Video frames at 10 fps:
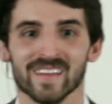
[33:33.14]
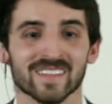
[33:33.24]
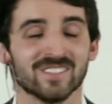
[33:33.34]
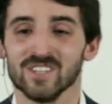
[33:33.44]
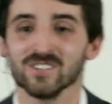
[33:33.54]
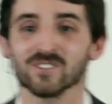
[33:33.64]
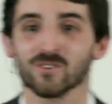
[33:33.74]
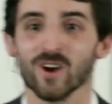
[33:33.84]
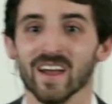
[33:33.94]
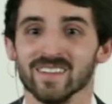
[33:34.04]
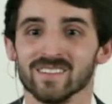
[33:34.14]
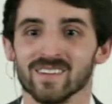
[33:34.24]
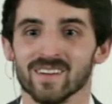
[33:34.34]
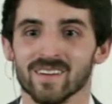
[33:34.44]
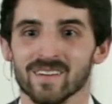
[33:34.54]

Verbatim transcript: That's Jesus Christ.